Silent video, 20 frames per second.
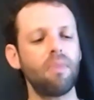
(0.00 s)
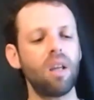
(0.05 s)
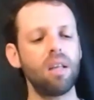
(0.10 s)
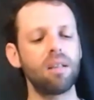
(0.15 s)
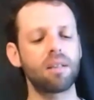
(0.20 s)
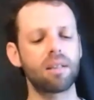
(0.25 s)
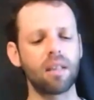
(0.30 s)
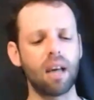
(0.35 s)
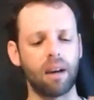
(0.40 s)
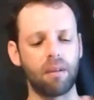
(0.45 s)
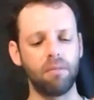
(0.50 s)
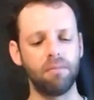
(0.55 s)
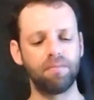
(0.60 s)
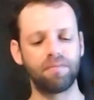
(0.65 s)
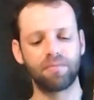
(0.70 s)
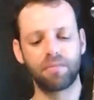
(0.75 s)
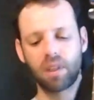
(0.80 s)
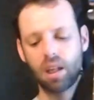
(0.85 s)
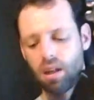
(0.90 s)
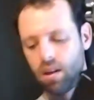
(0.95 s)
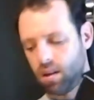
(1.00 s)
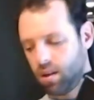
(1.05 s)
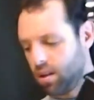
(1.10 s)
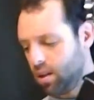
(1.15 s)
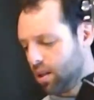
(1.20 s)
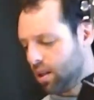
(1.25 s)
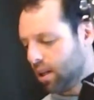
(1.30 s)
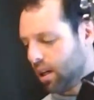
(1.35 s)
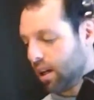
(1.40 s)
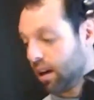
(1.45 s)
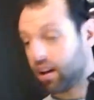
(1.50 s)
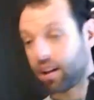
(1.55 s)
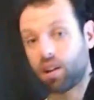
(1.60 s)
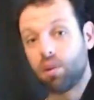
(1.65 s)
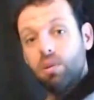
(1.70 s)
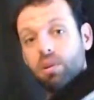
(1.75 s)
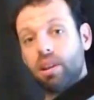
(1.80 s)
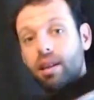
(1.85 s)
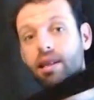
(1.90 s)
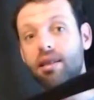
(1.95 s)
So, I
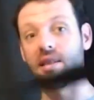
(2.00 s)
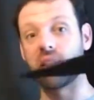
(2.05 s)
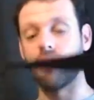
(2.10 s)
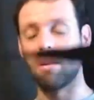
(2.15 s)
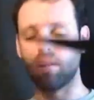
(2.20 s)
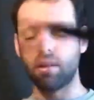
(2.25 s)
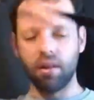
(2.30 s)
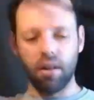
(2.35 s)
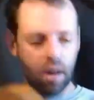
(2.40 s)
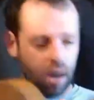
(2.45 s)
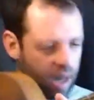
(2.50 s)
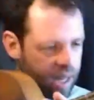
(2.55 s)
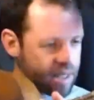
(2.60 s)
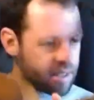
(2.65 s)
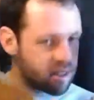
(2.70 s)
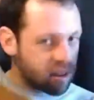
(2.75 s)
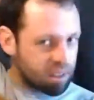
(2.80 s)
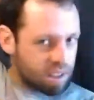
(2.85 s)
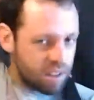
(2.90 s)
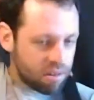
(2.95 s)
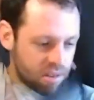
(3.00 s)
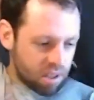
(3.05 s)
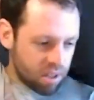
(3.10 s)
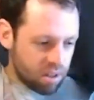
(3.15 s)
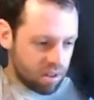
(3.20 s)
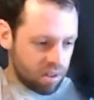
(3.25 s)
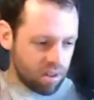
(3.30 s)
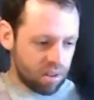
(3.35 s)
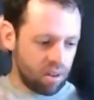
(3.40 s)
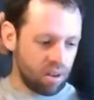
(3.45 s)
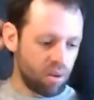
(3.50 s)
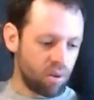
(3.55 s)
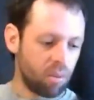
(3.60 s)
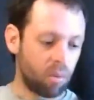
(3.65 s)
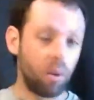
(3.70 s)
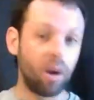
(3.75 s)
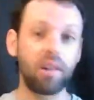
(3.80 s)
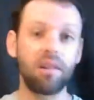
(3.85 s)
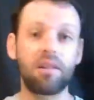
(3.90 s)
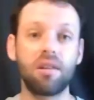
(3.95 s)
call this song Isaac Newton
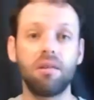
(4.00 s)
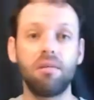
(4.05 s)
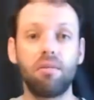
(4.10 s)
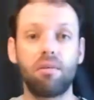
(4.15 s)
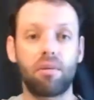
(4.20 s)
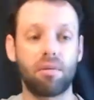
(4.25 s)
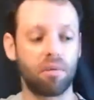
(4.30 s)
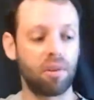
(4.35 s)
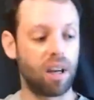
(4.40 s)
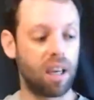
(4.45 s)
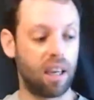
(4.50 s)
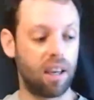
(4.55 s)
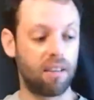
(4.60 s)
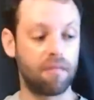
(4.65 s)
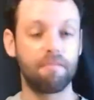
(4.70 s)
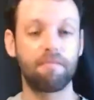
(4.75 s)
1, 2, 3.